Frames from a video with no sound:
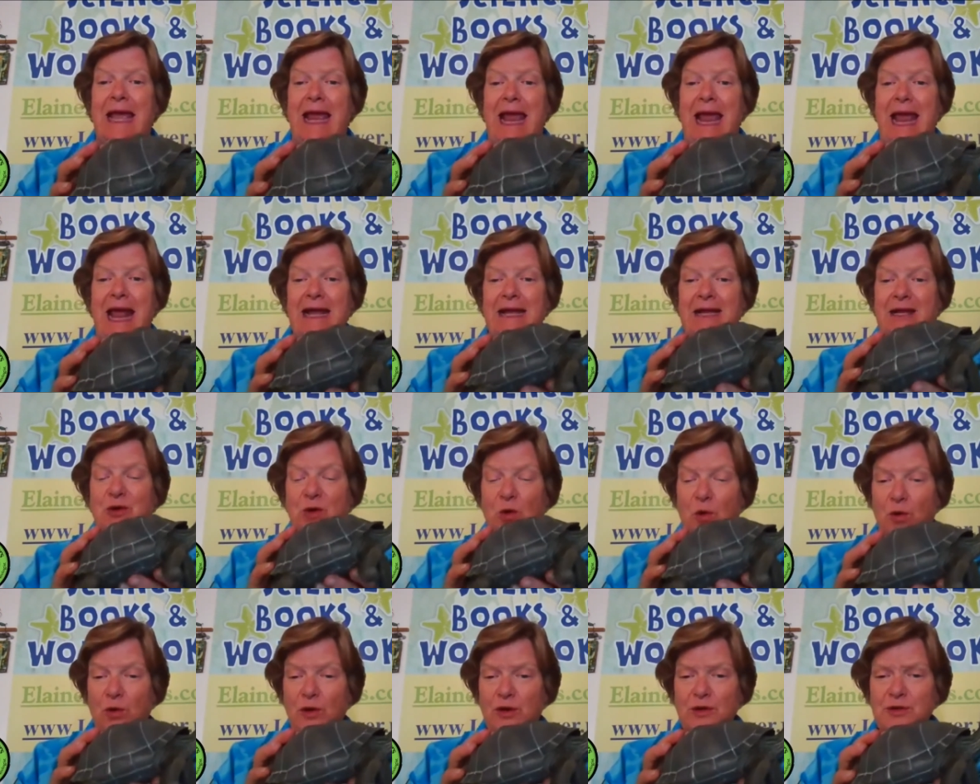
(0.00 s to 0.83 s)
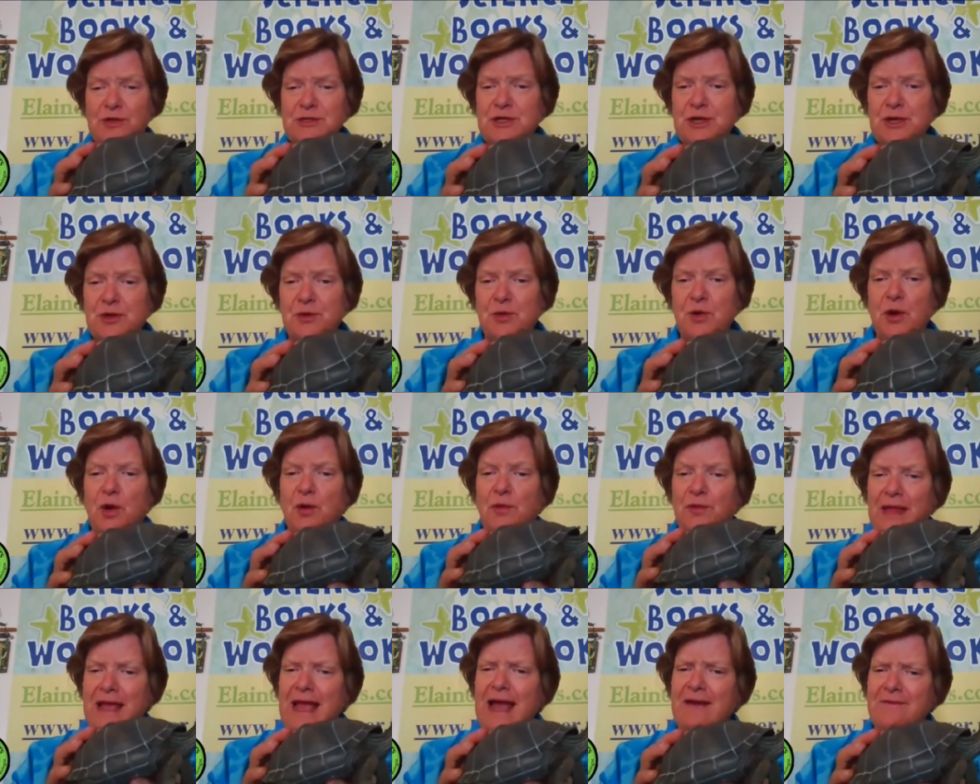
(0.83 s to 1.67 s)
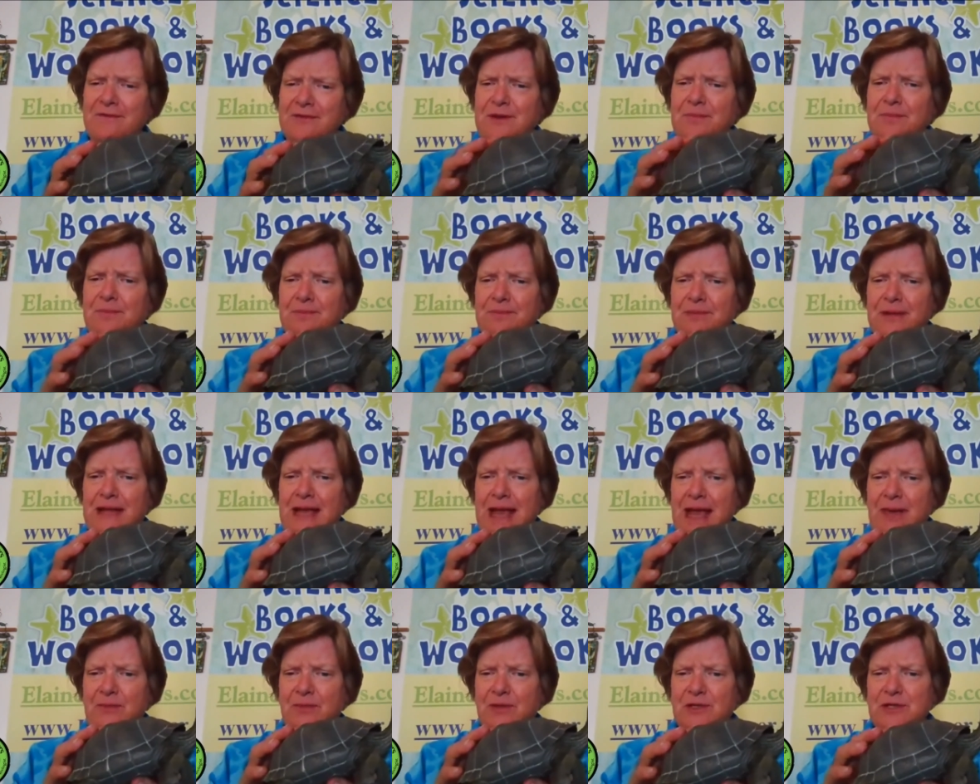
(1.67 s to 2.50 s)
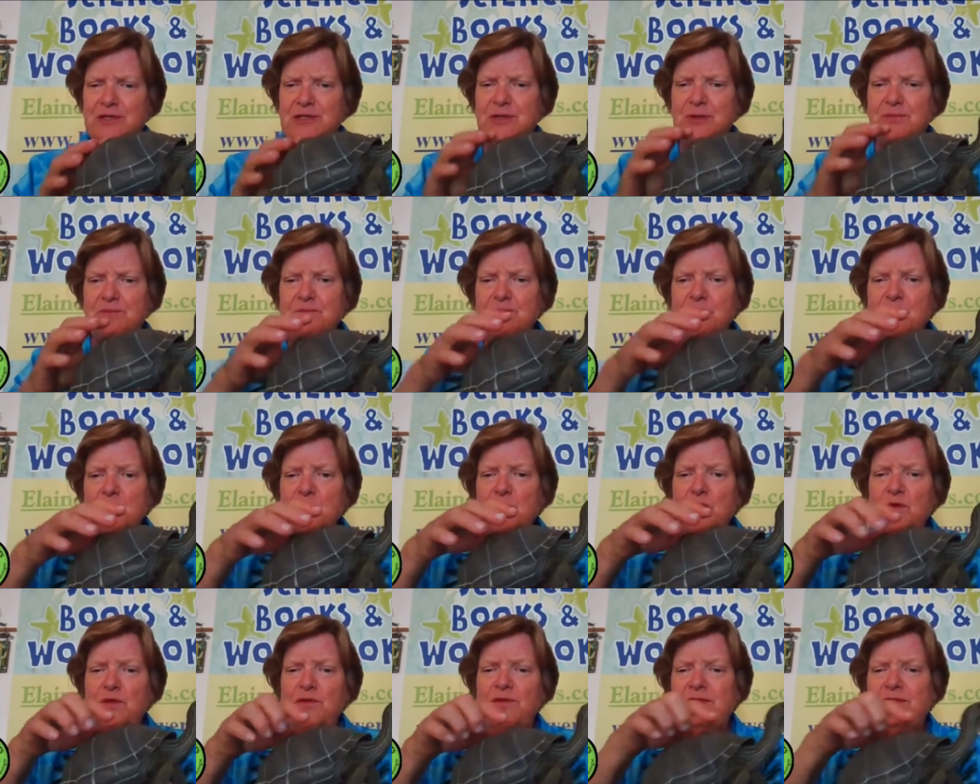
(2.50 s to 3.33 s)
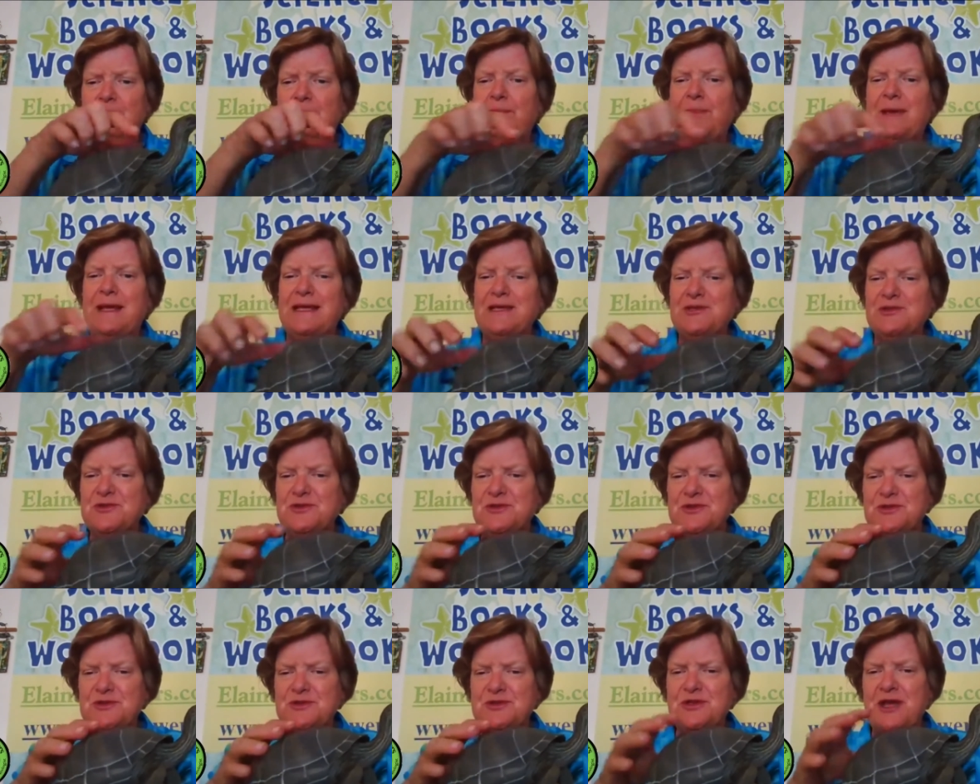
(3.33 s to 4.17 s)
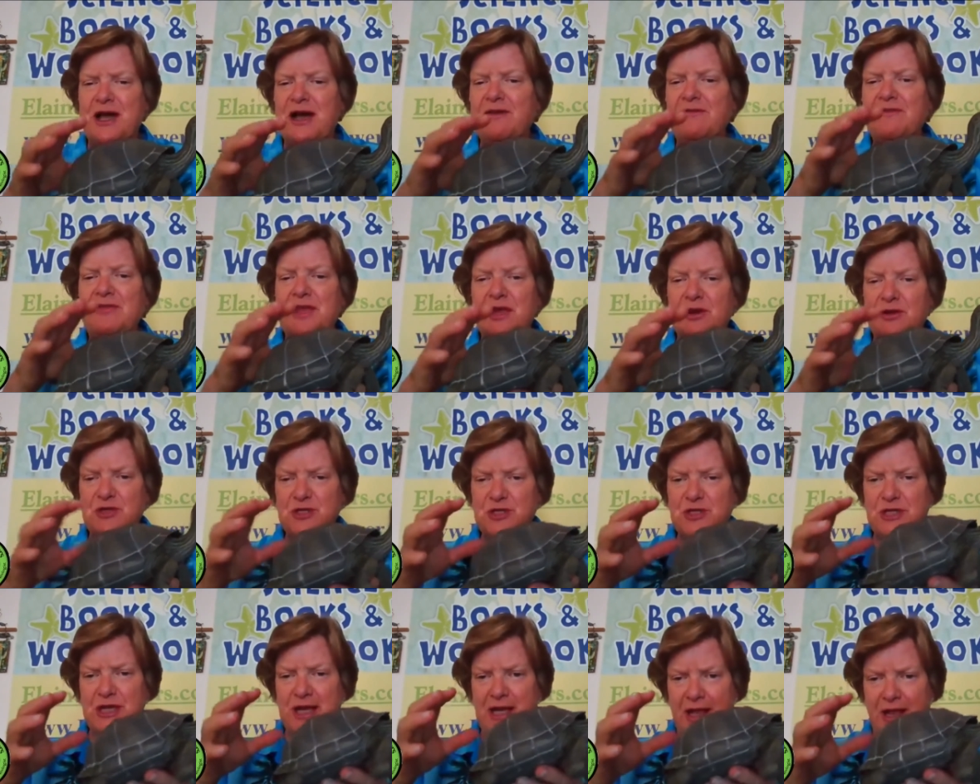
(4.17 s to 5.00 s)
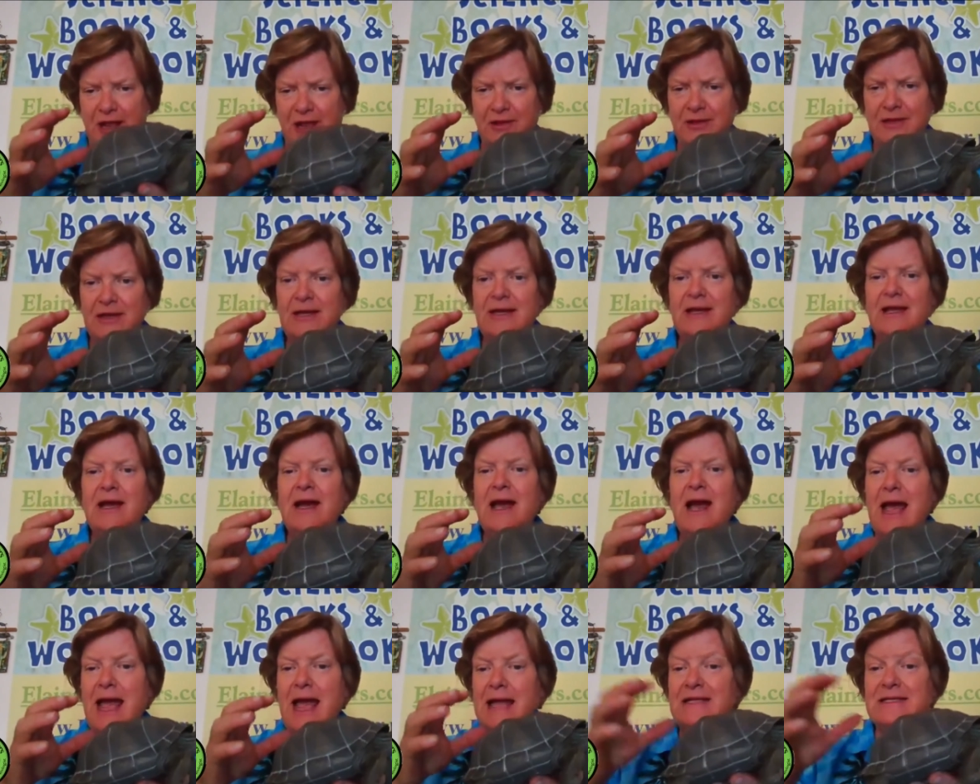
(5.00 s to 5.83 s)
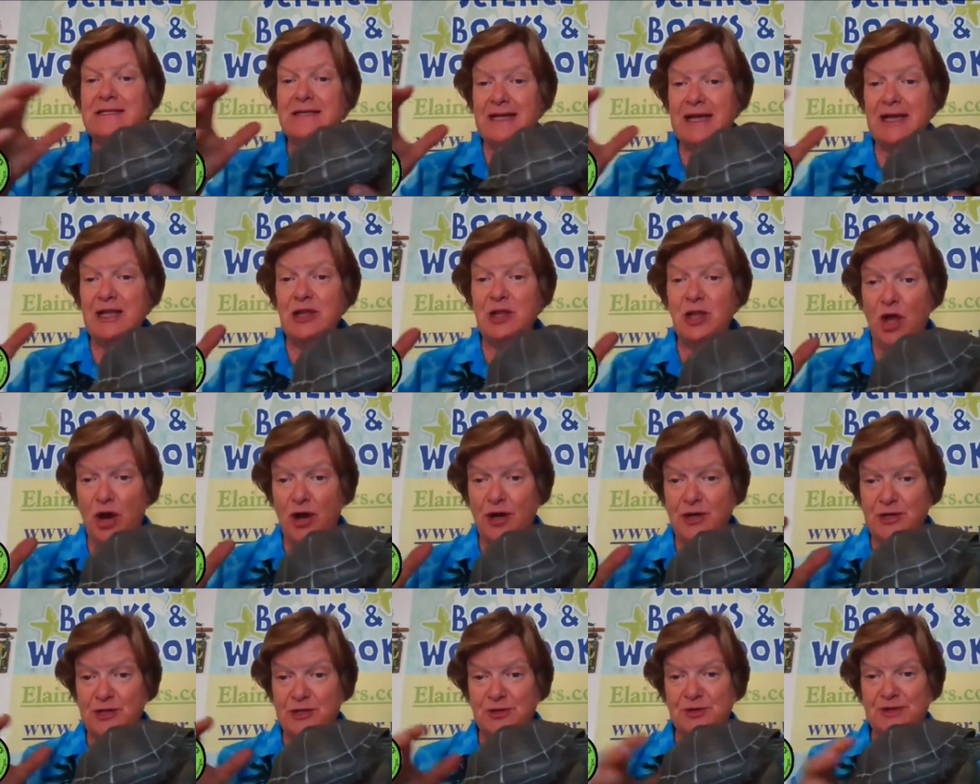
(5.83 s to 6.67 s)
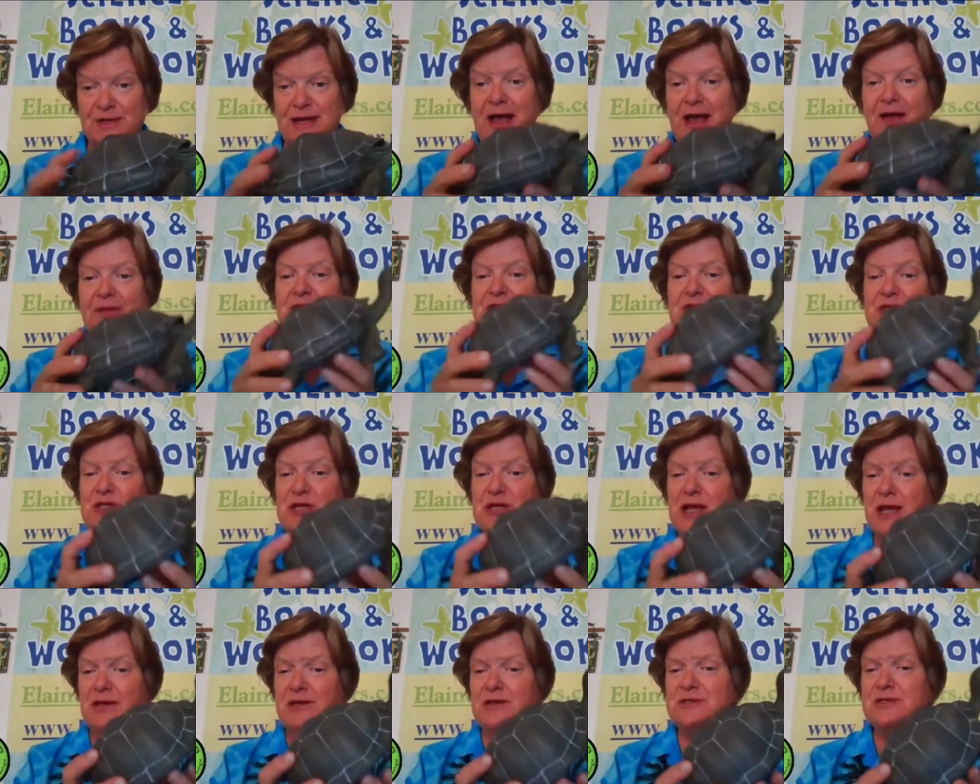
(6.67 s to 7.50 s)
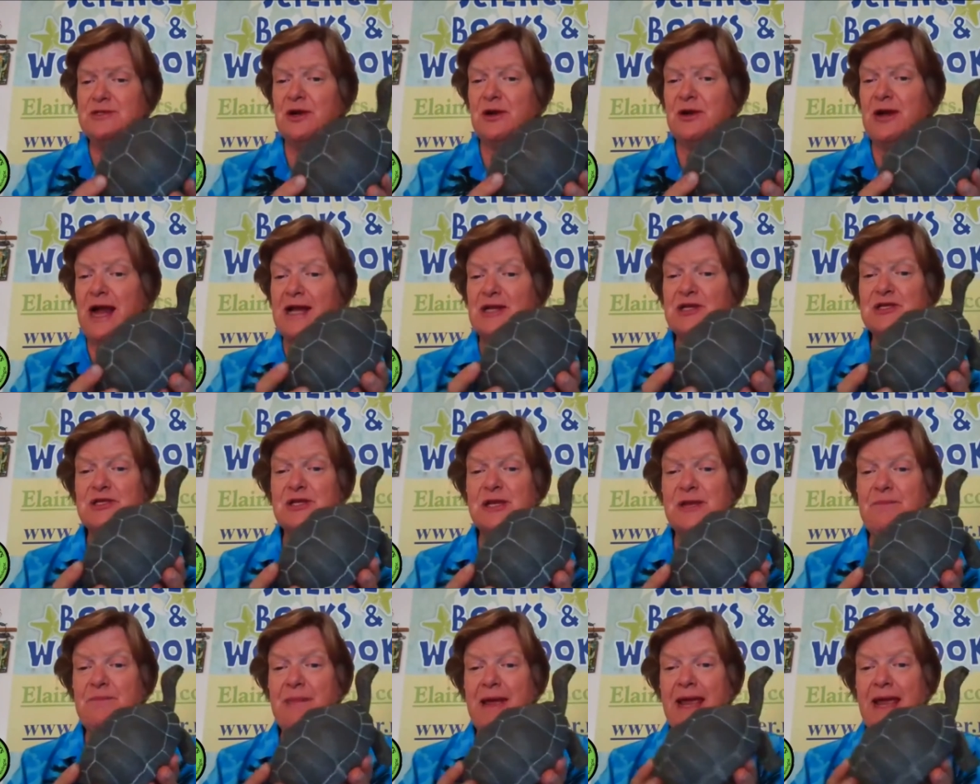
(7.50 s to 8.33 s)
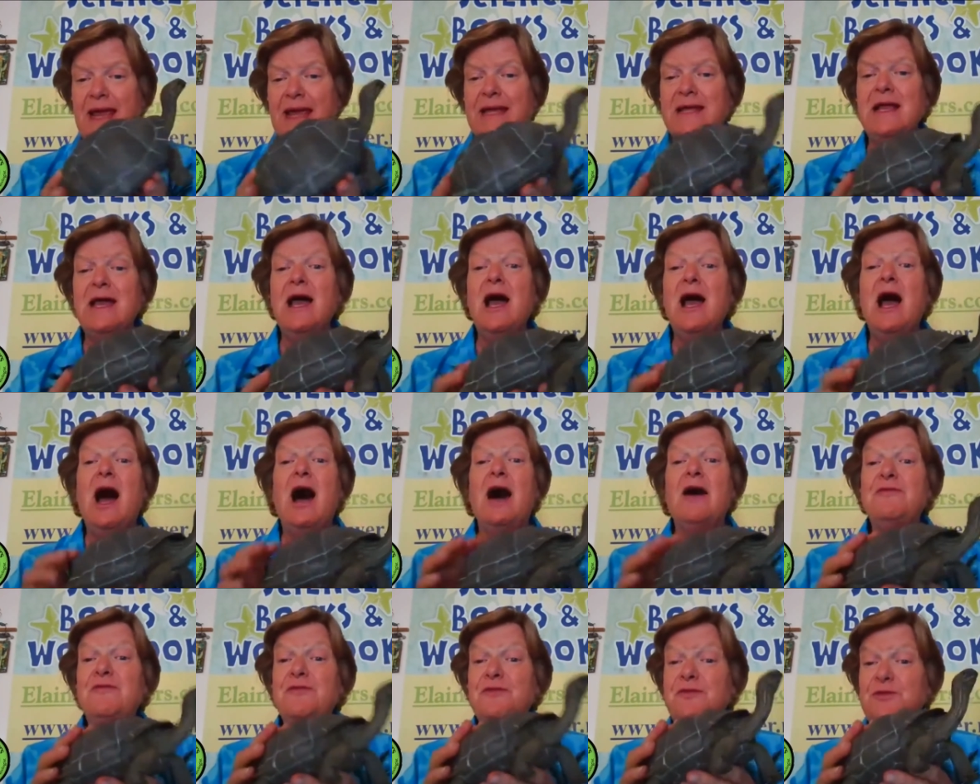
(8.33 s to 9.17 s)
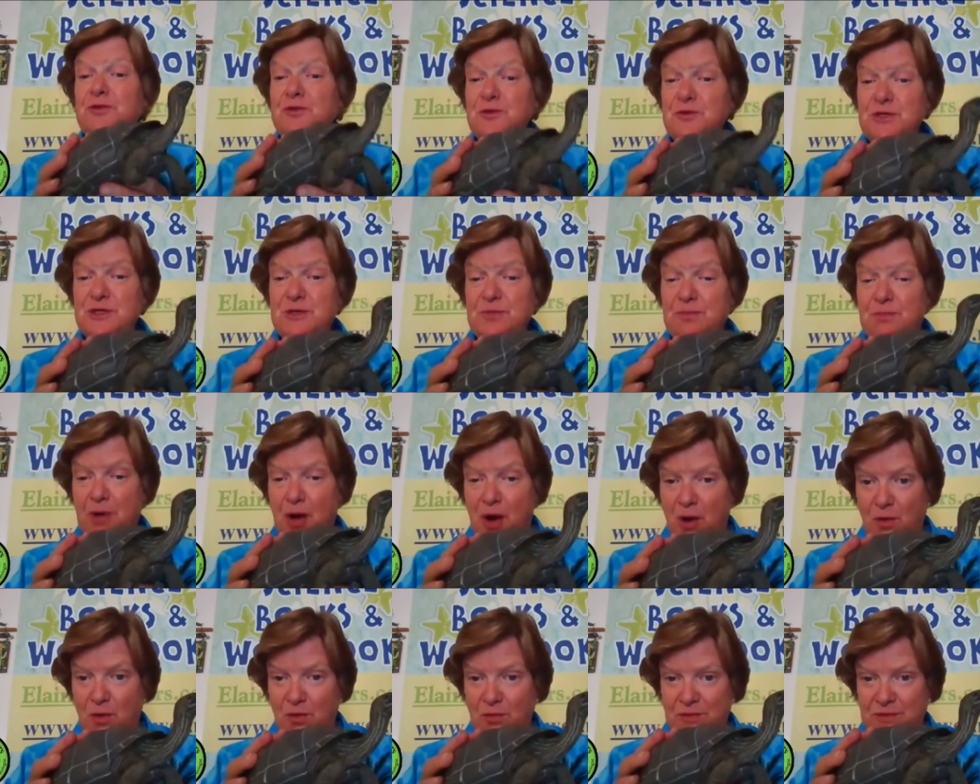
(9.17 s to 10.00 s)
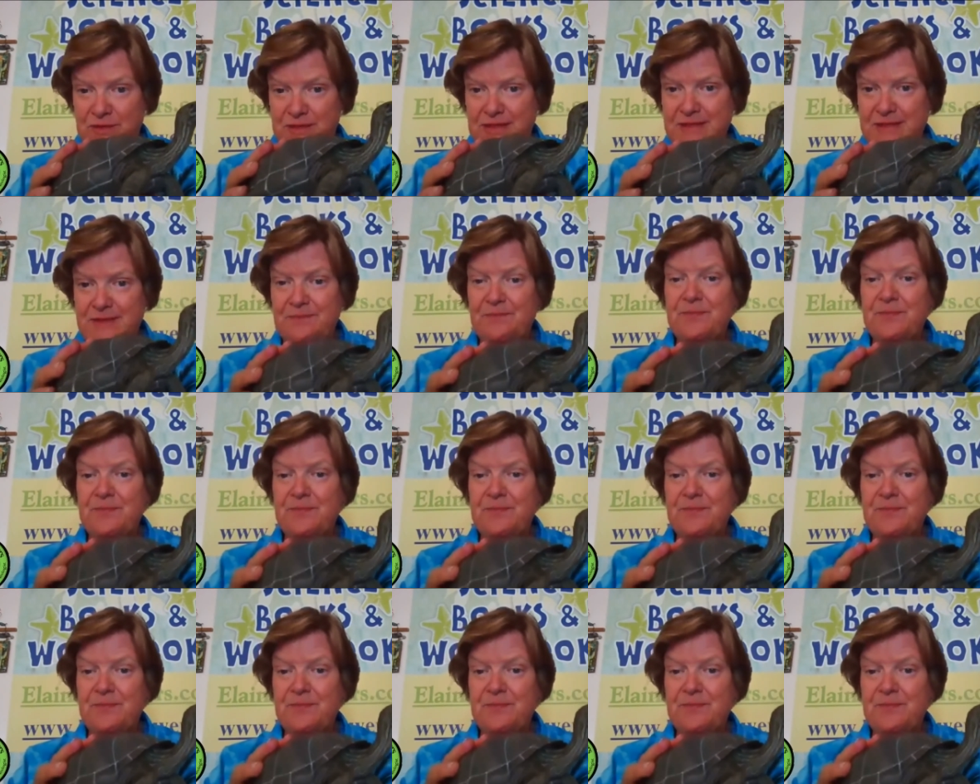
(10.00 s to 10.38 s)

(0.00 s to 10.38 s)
And in order to grow, they have to be able to move the pieces of their shell to get larger. Now, the shells are actually made of fused bones.